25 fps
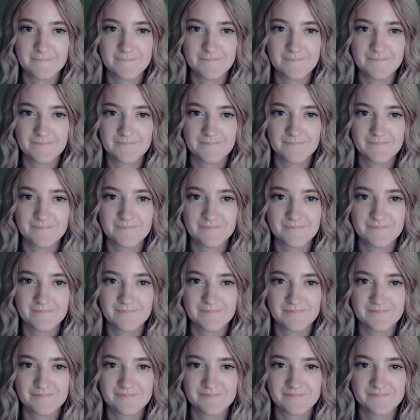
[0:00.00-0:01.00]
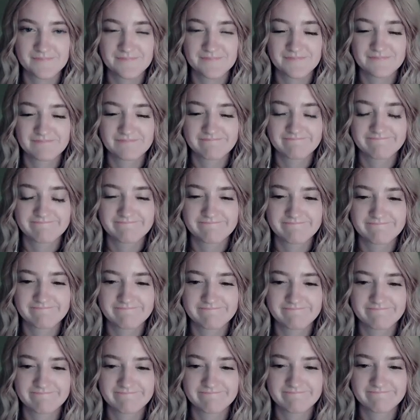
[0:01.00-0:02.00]

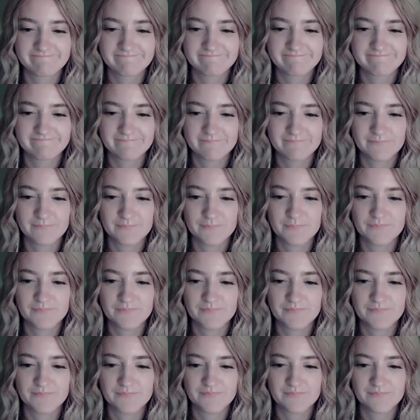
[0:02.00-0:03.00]
(not speaking)